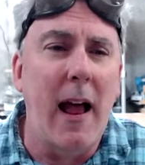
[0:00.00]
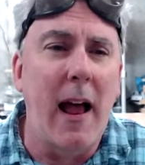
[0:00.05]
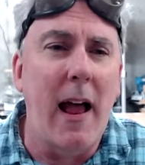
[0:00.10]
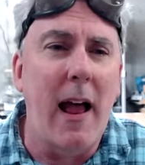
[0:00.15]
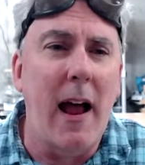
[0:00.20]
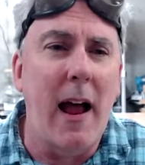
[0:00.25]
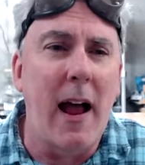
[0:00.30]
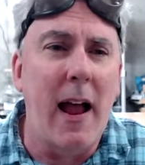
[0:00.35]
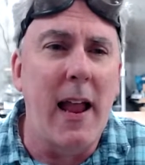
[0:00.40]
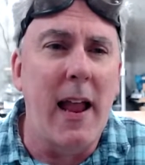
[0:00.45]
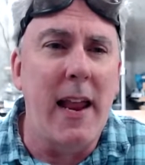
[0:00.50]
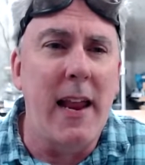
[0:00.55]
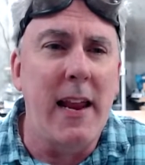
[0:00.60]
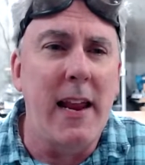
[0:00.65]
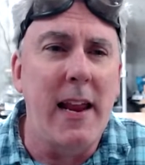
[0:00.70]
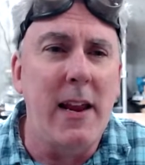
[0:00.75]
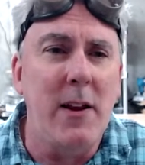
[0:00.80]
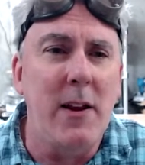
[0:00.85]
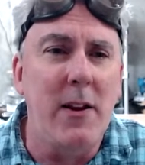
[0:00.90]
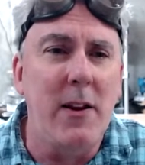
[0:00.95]

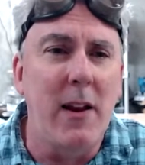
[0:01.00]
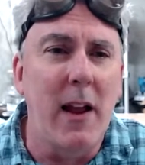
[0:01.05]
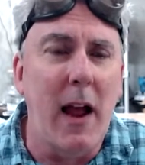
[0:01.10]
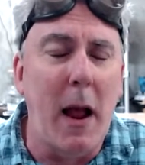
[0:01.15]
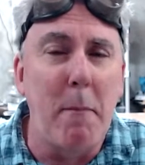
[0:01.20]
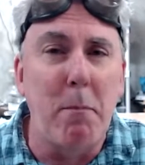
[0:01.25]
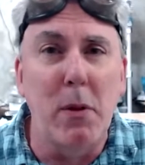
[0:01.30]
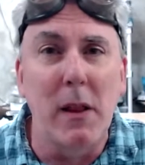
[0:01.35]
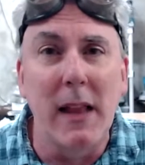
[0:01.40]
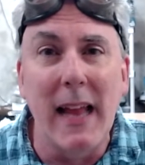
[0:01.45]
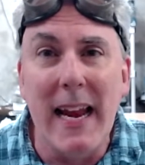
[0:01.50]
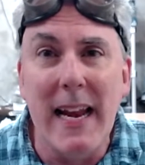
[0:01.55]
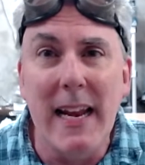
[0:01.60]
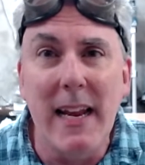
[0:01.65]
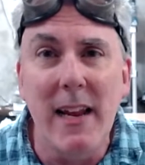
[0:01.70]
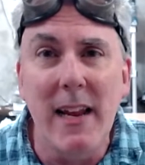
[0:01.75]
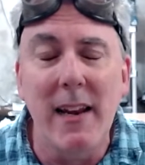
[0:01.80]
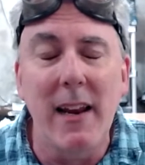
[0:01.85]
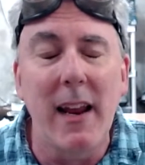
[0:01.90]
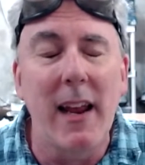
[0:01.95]
I played it,